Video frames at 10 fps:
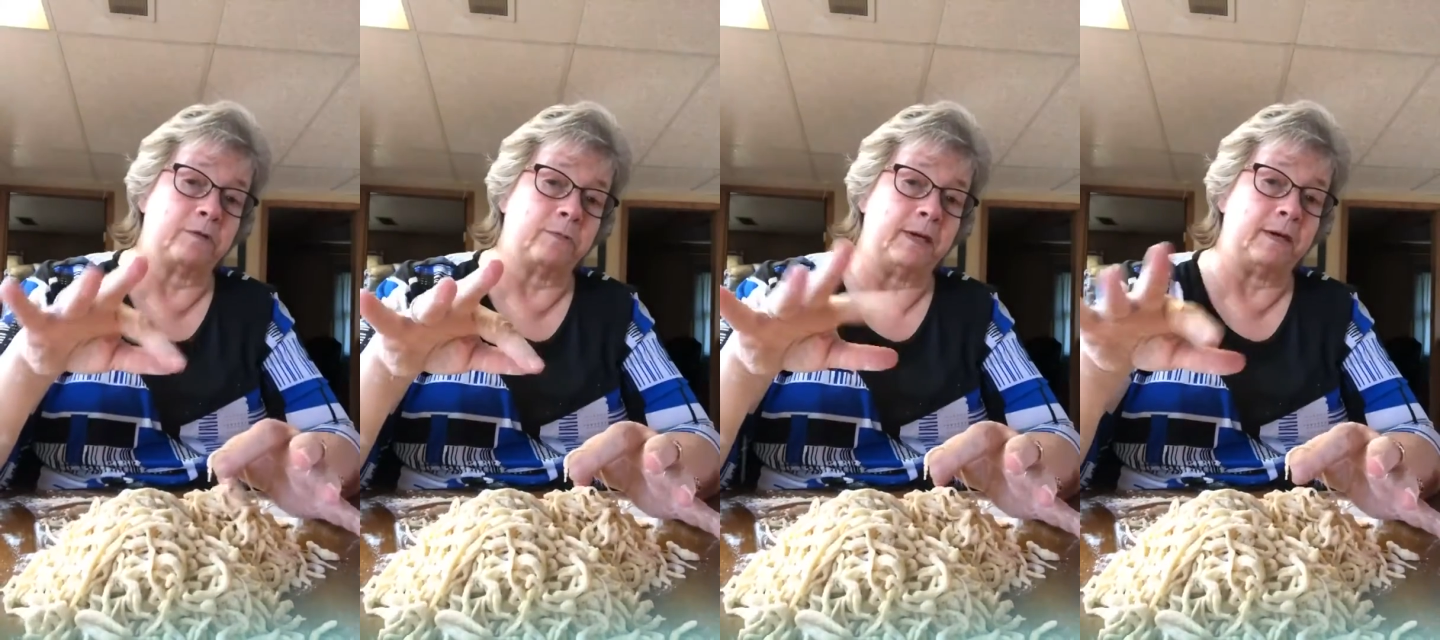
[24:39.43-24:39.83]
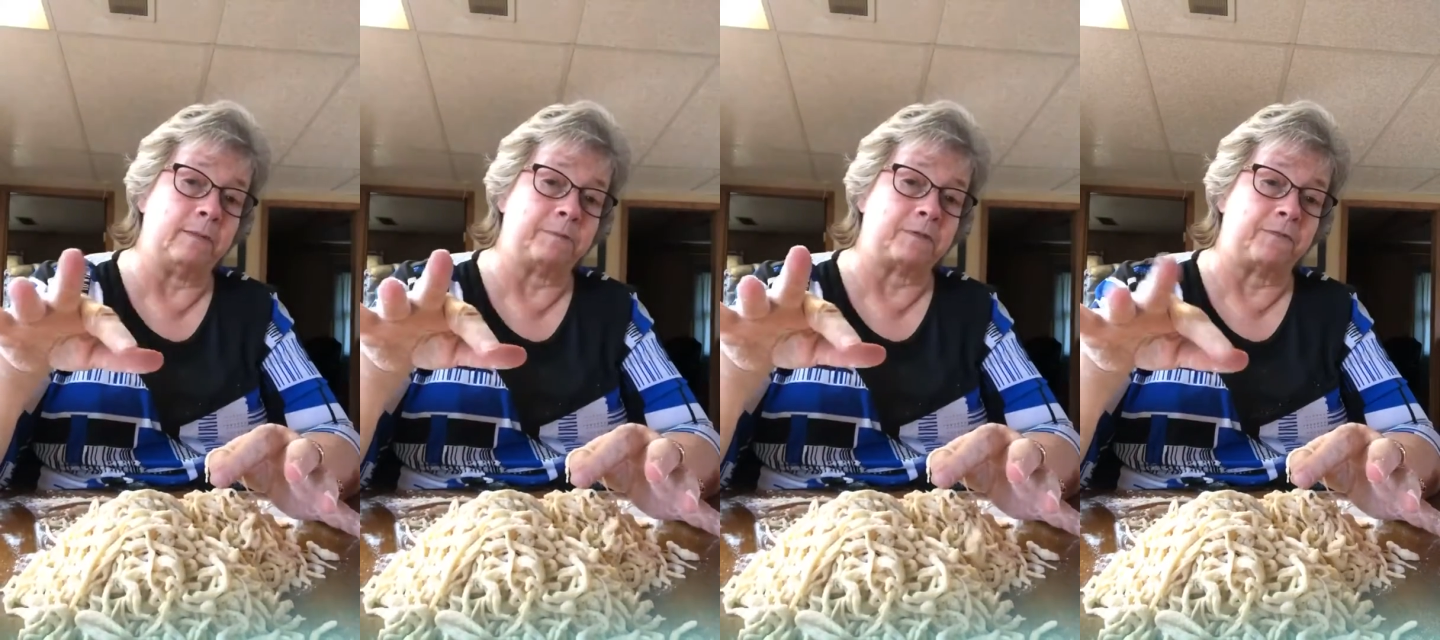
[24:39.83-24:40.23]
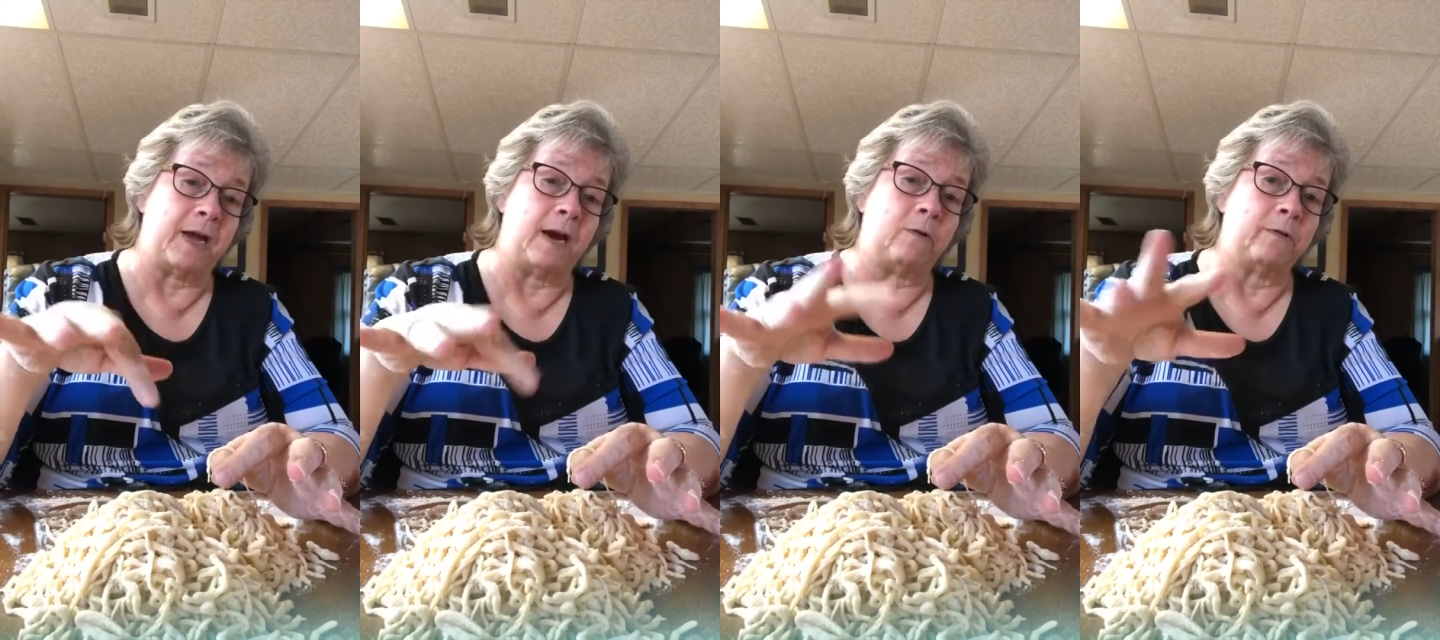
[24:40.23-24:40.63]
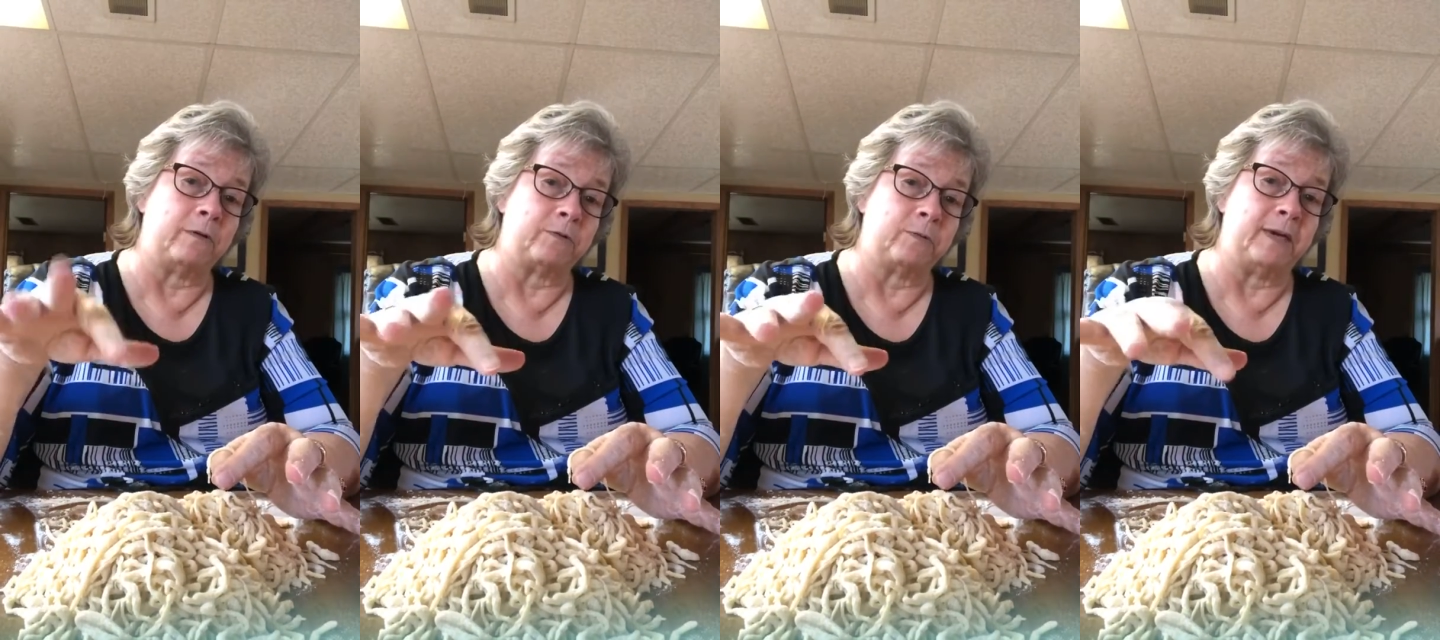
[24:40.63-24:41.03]
the 3 cups of flour
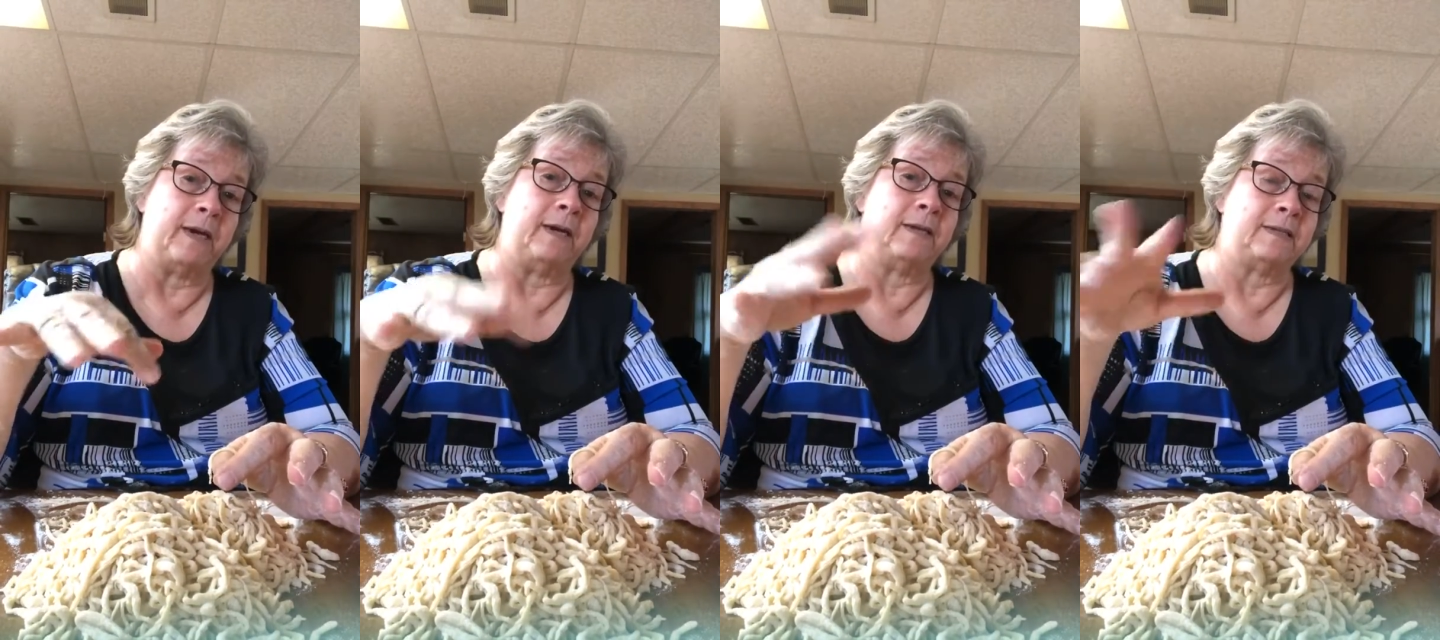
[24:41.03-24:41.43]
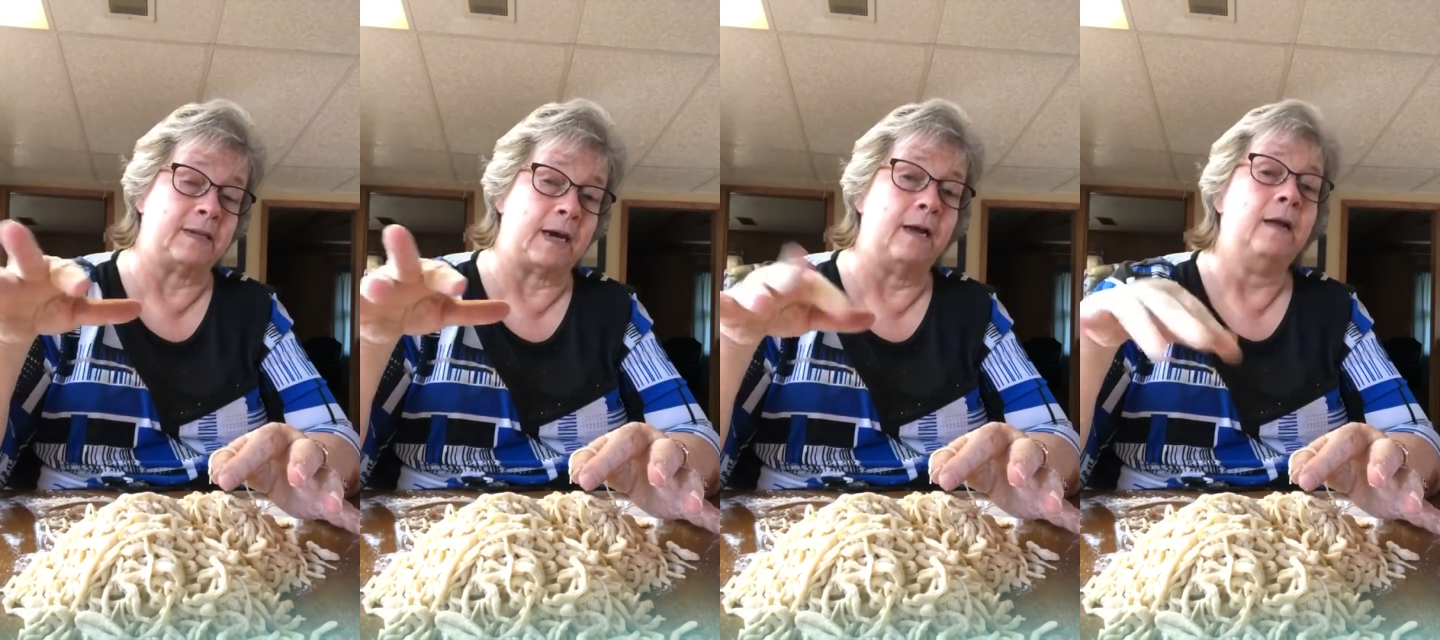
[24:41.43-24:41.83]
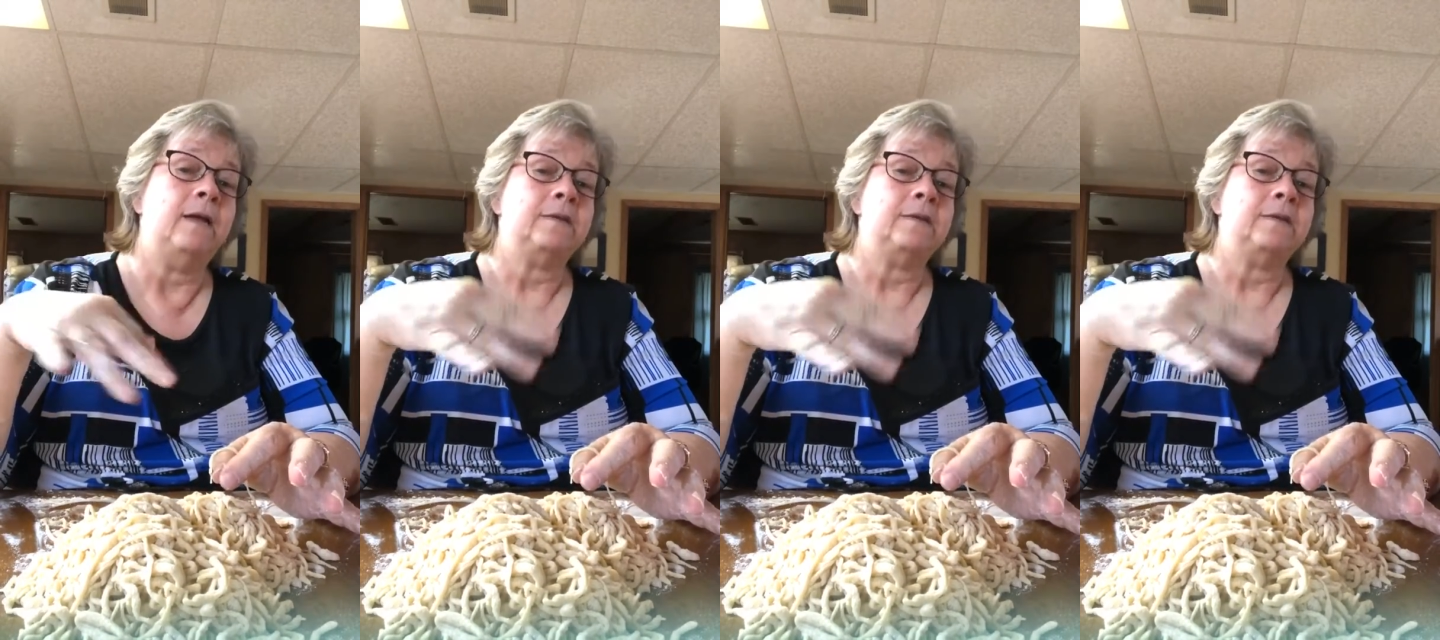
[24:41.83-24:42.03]
and the 3 eggs and that.